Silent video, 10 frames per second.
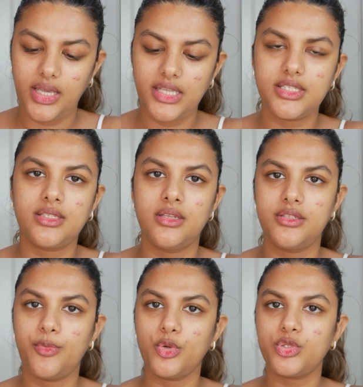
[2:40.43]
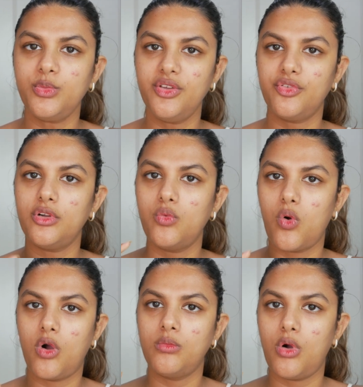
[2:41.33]
it's supposed to be for a
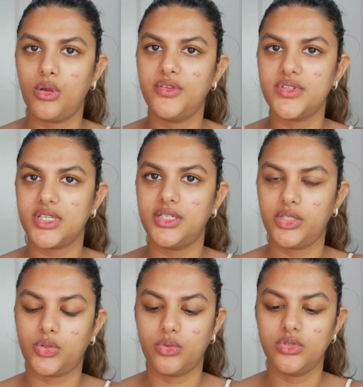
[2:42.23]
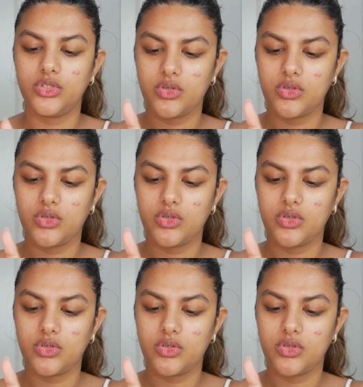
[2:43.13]
warm olive skin tone.